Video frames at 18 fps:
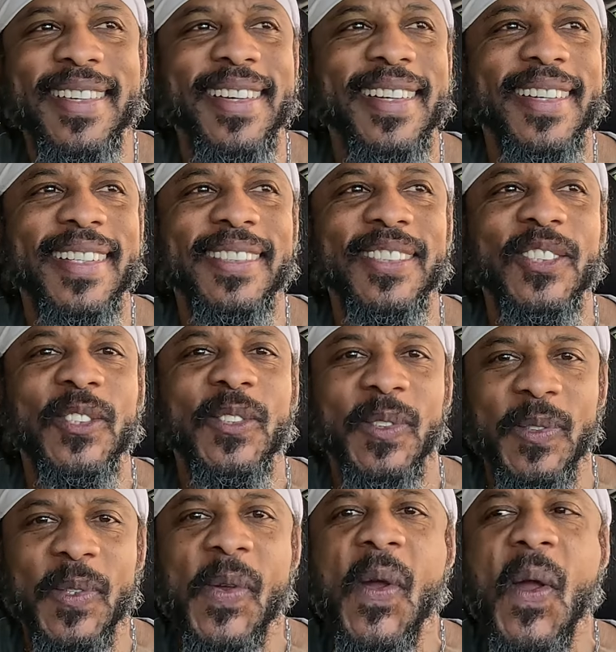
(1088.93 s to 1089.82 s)
So either way,
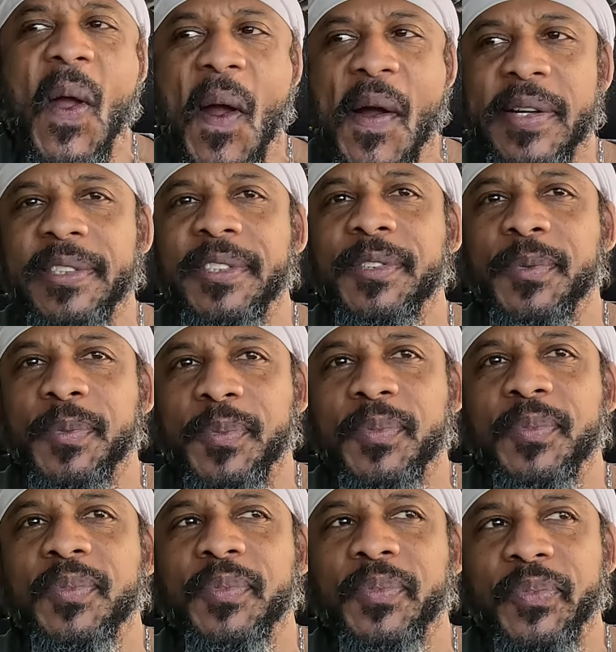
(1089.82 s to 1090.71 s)
you're like in
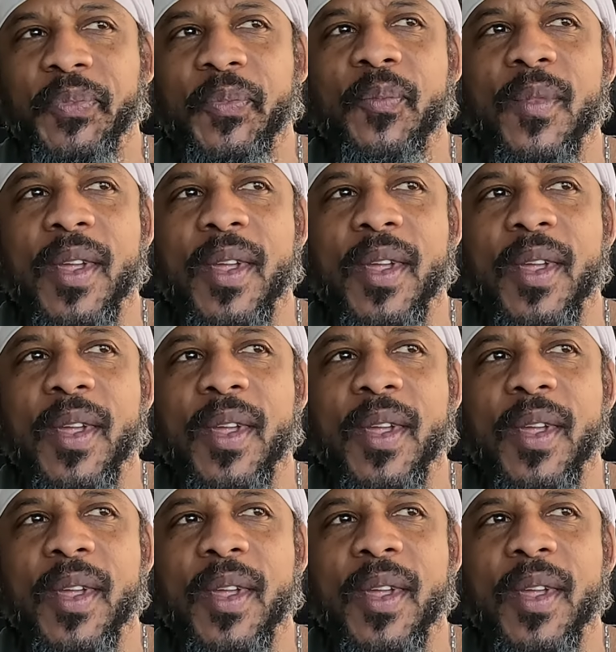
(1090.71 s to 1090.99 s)
heaven.